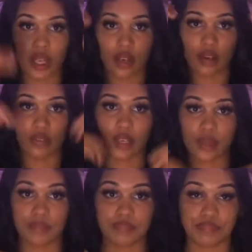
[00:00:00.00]
over again.
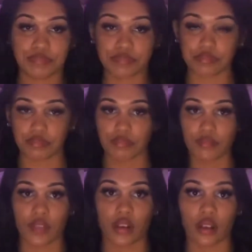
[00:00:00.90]

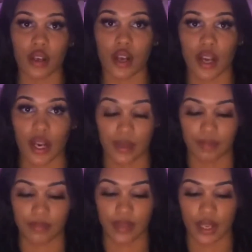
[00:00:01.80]
All right,
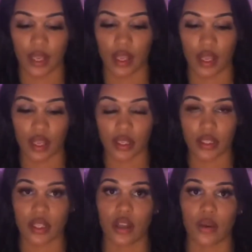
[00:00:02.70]

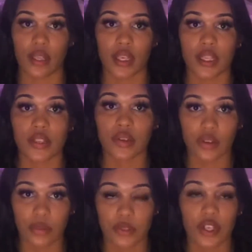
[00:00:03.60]
so in these
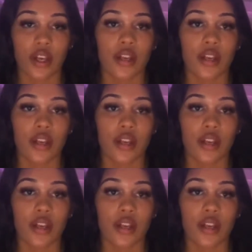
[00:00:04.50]
groups, you're gonna